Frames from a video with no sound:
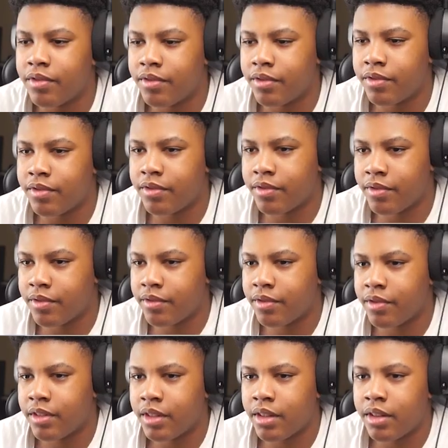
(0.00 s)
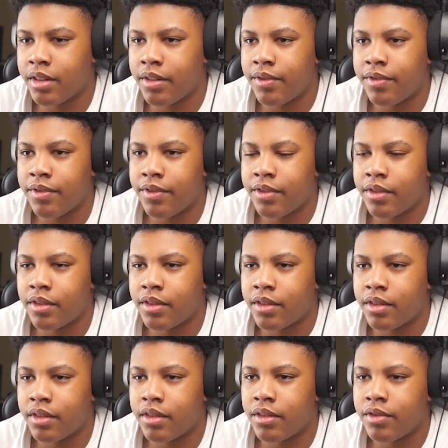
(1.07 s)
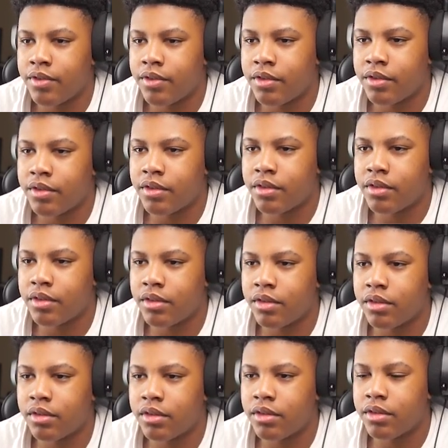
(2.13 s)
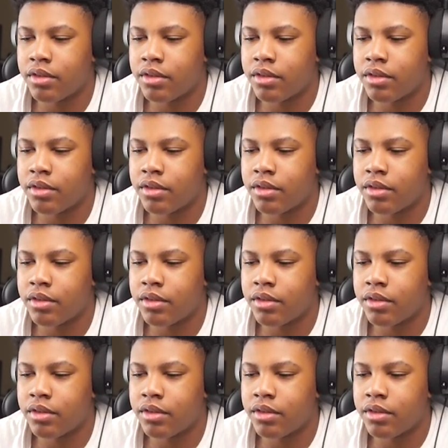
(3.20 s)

No words are spoken by the person on screen.